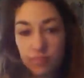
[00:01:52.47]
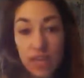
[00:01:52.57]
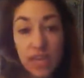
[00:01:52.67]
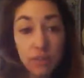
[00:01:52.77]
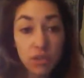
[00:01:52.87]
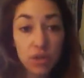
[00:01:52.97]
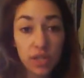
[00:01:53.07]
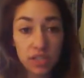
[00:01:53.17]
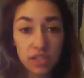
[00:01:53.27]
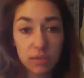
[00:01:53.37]
he keeps doing
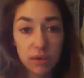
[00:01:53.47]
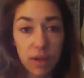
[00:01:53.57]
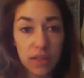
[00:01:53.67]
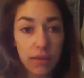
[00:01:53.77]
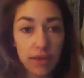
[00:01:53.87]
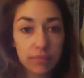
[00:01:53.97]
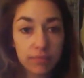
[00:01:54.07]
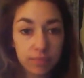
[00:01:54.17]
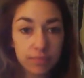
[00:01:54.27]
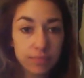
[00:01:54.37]
this to me, by the way.
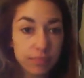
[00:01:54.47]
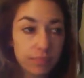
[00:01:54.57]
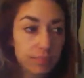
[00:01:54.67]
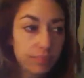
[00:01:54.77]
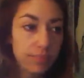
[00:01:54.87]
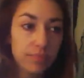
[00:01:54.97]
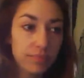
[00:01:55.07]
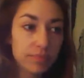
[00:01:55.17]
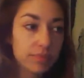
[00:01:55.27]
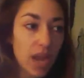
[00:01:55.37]

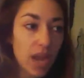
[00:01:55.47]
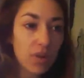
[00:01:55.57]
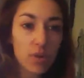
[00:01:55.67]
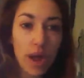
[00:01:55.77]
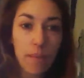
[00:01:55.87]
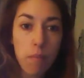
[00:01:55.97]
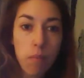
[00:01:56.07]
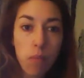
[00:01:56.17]
I don't know why.